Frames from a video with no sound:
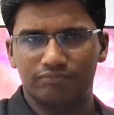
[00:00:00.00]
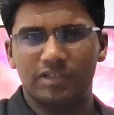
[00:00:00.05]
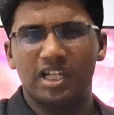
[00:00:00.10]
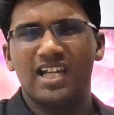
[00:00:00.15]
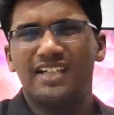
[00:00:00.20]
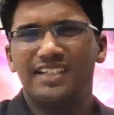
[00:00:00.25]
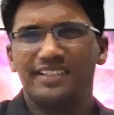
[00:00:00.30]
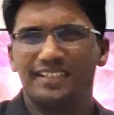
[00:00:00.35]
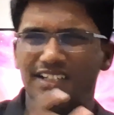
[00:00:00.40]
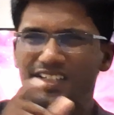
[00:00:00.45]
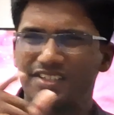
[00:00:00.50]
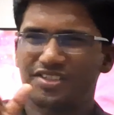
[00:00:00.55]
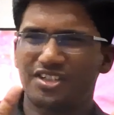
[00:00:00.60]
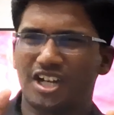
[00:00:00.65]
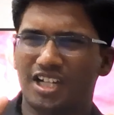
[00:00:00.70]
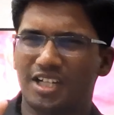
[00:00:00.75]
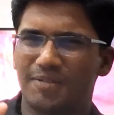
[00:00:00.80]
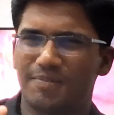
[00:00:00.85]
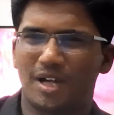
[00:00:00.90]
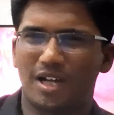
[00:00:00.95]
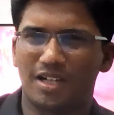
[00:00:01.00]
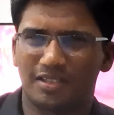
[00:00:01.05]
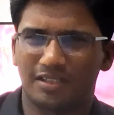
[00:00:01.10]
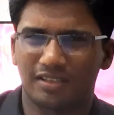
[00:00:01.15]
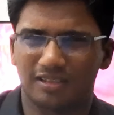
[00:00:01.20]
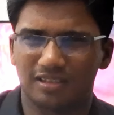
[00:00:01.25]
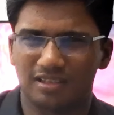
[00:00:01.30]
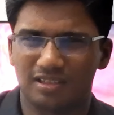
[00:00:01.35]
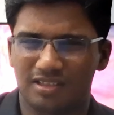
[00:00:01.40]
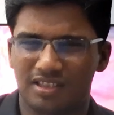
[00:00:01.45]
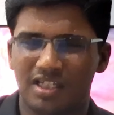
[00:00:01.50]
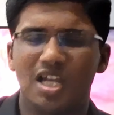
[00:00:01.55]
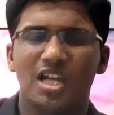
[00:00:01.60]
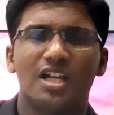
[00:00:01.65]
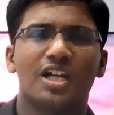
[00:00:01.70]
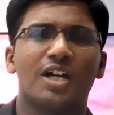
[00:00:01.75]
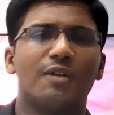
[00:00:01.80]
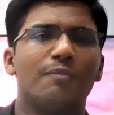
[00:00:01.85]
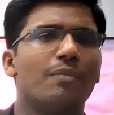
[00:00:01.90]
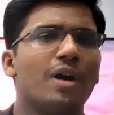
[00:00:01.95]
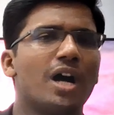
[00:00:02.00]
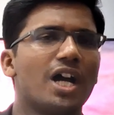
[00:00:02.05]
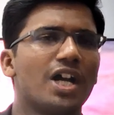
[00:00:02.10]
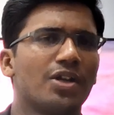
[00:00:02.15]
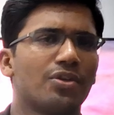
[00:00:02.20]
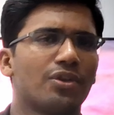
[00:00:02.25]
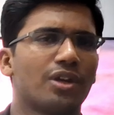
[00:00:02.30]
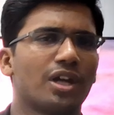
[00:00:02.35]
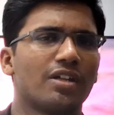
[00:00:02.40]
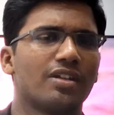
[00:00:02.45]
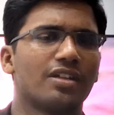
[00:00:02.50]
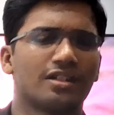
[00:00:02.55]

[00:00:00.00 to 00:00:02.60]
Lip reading: These tiny particles combine together